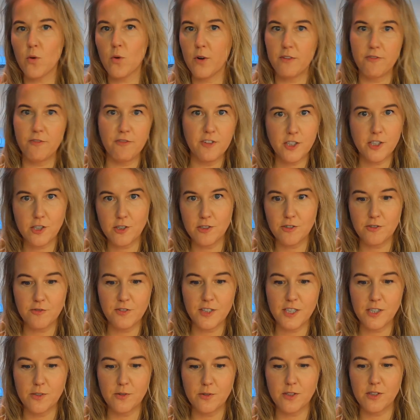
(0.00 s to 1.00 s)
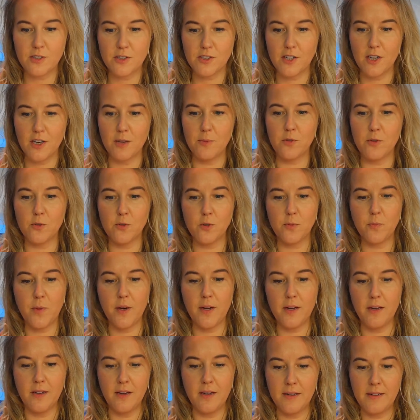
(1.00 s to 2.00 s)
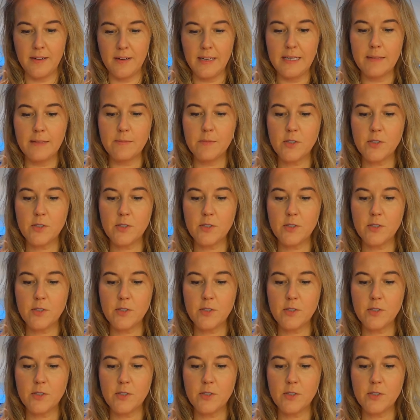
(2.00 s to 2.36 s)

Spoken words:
efficient videos as time goes by. So